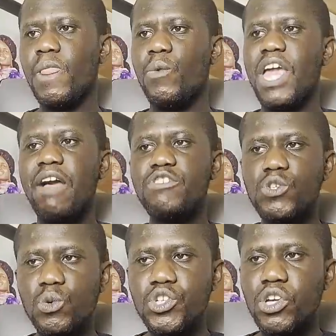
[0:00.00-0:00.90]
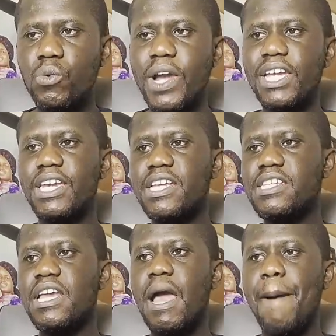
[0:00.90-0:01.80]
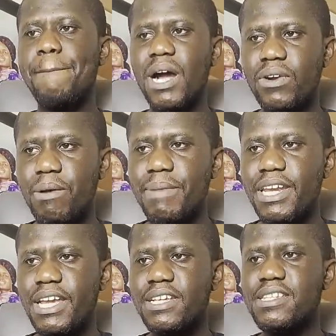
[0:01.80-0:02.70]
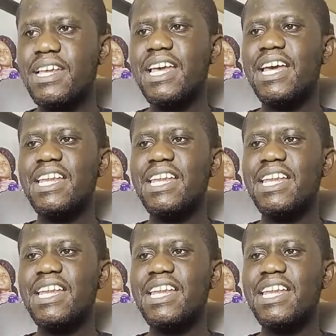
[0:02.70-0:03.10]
We have social workers, paramedics,